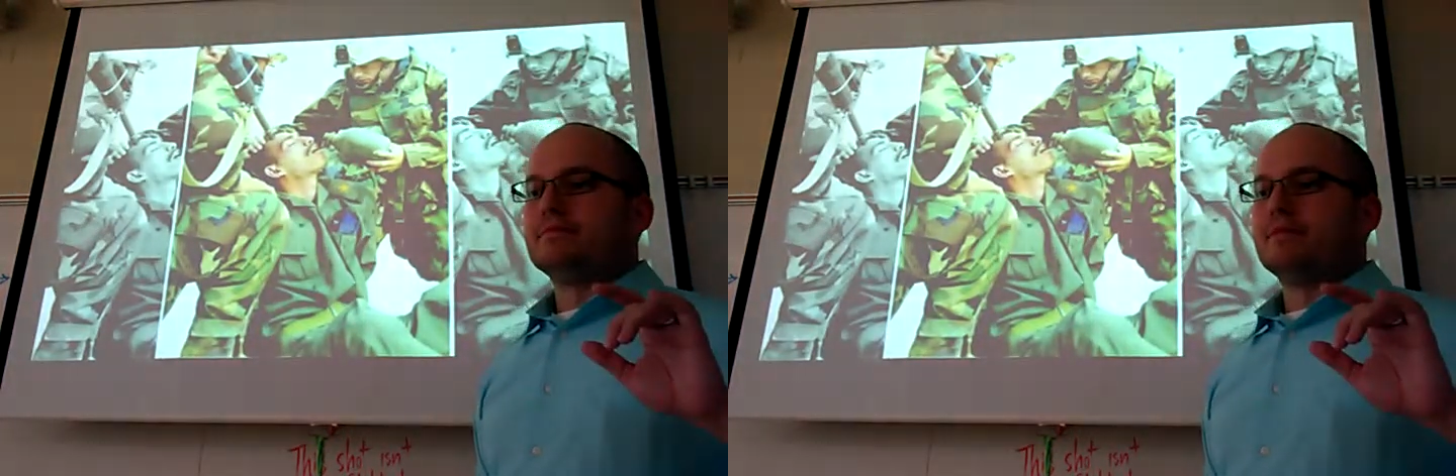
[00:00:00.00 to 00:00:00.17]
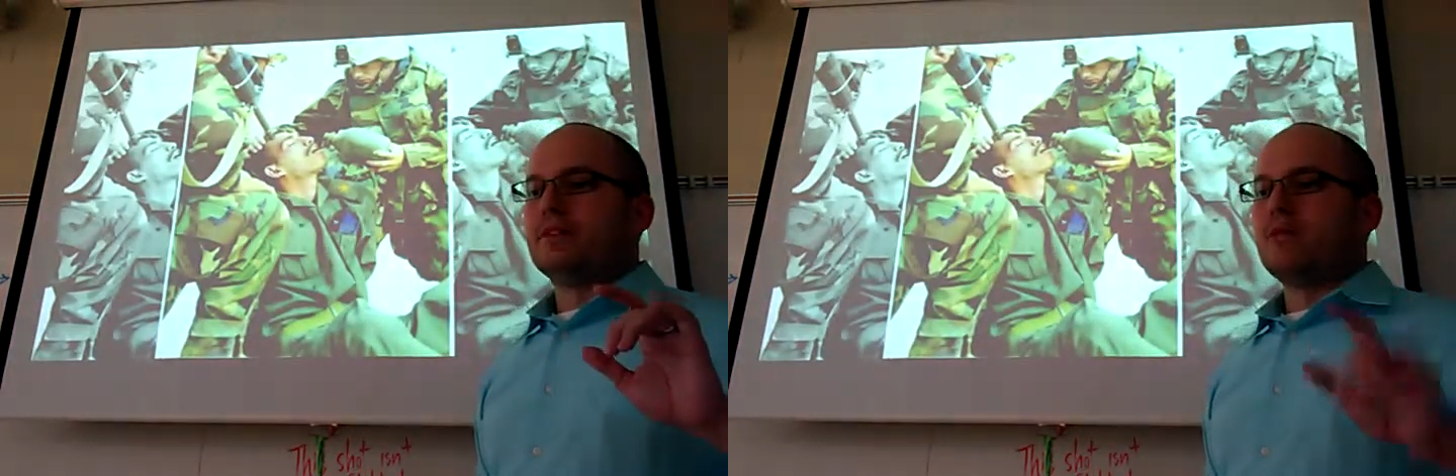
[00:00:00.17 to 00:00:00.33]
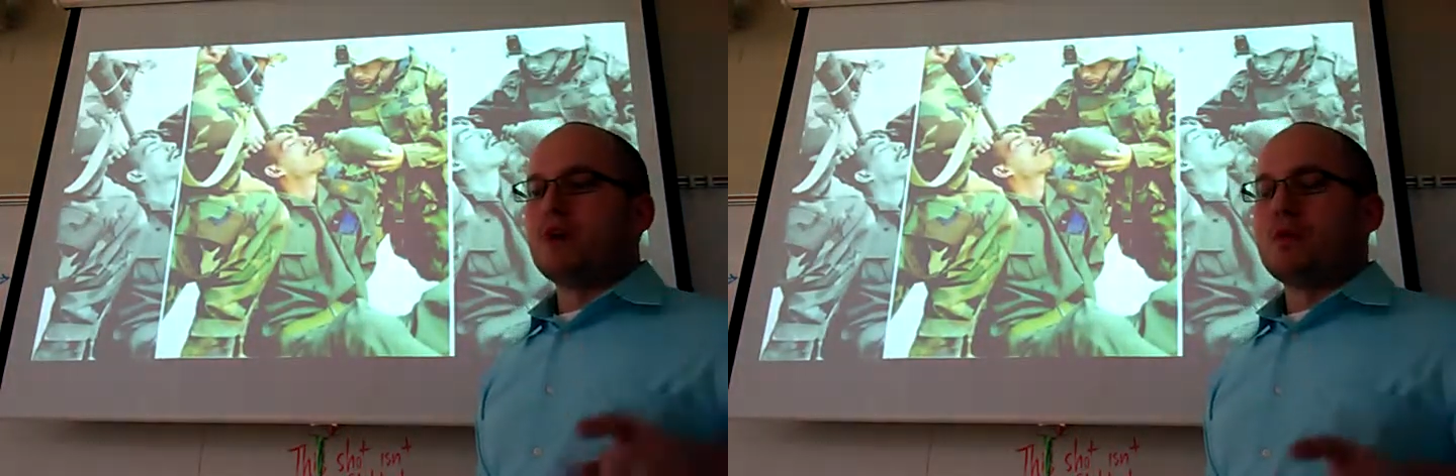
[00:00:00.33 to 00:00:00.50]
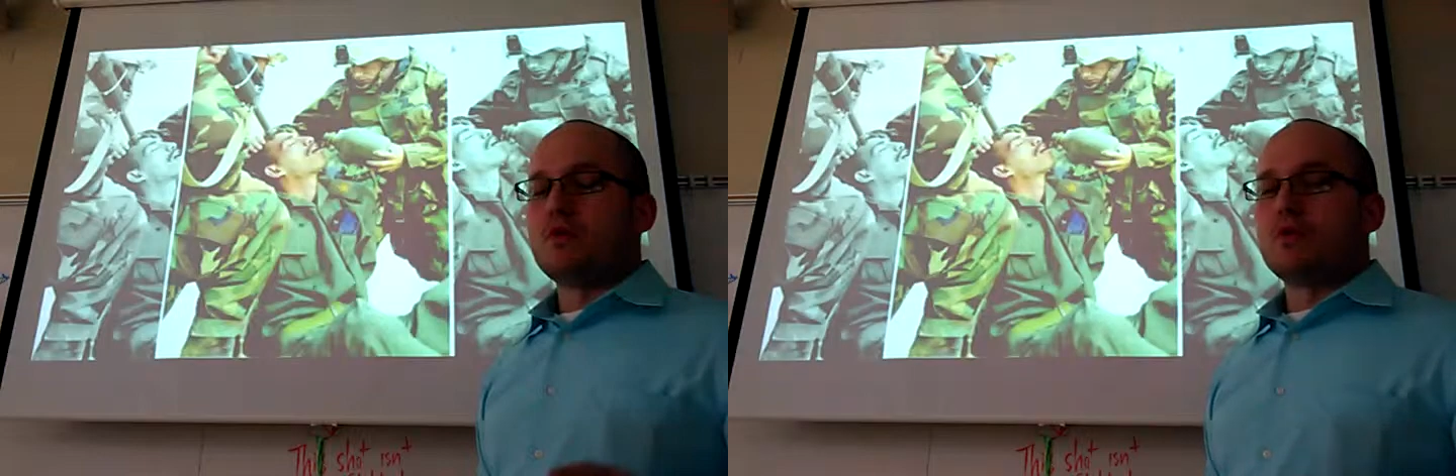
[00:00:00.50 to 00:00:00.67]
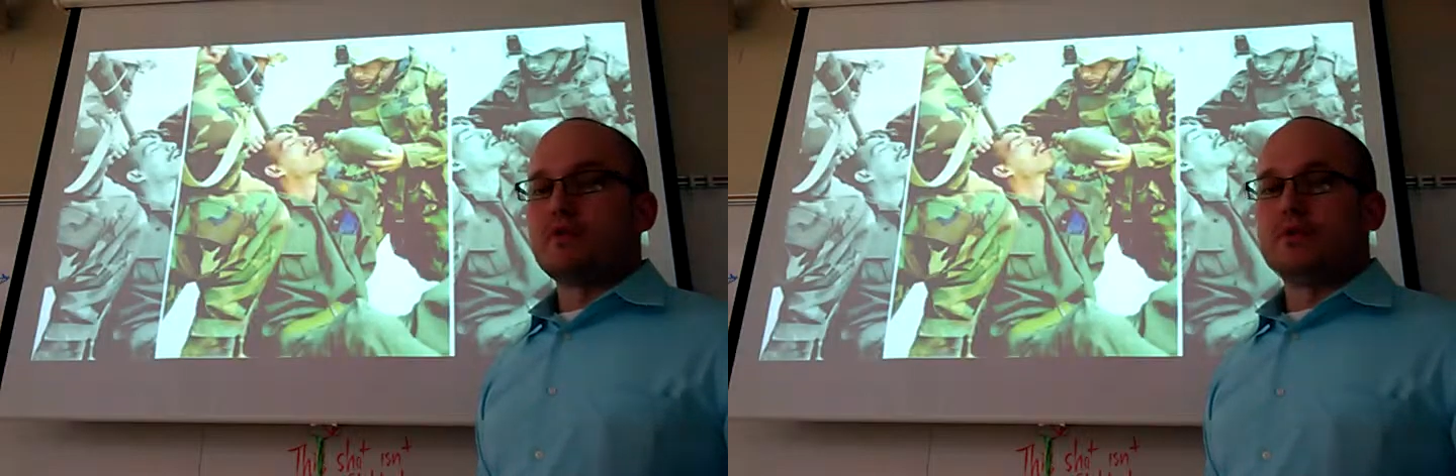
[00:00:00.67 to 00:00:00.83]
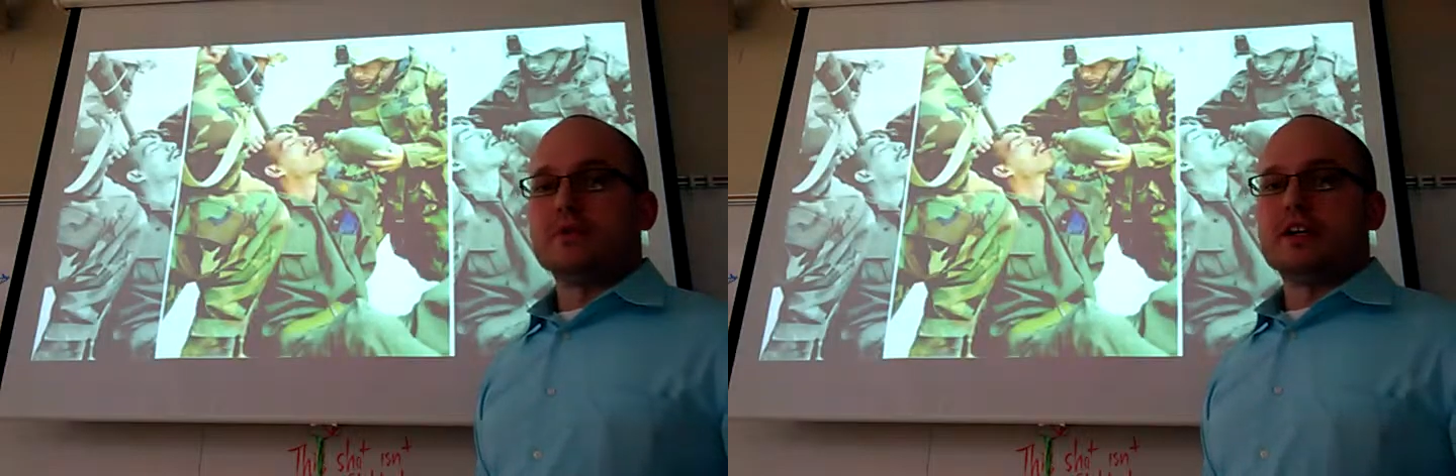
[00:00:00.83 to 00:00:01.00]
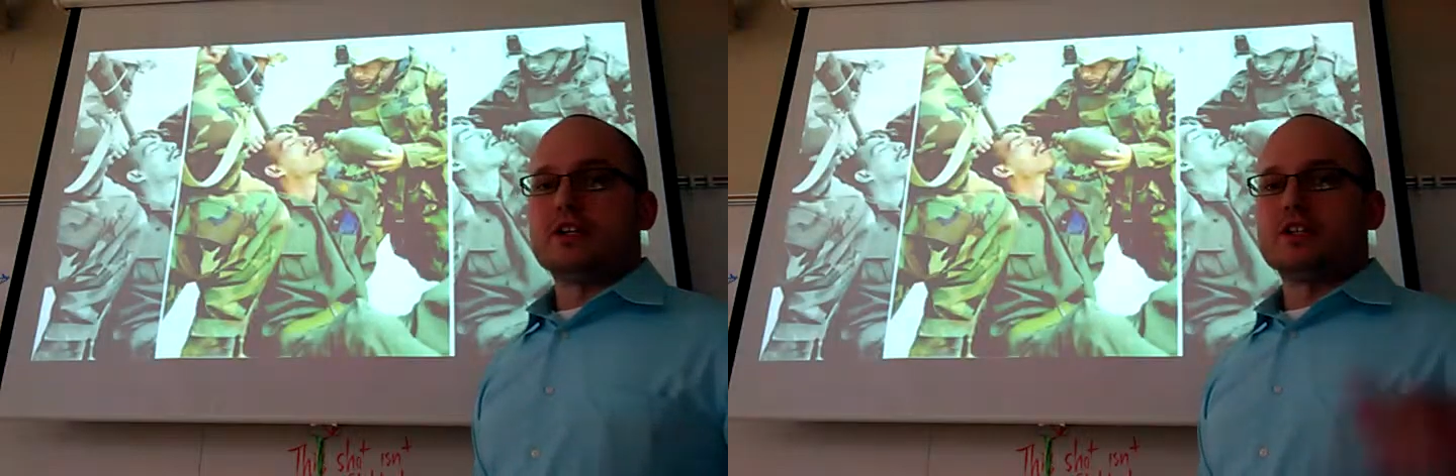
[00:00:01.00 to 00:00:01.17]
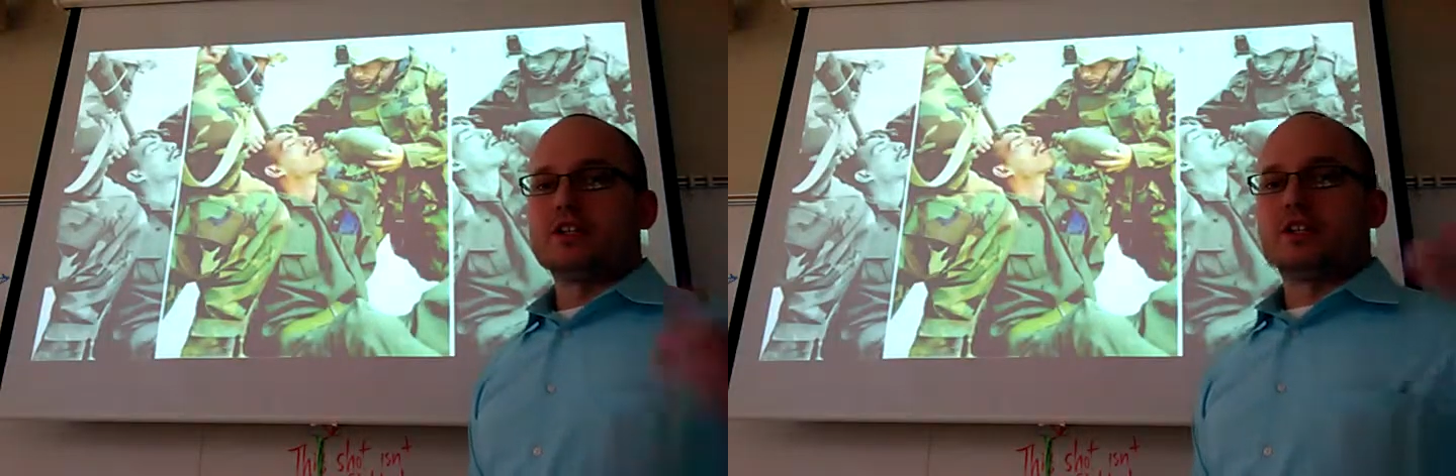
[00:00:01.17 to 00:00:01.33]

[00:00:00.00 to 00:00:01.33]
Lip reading: If you want more information,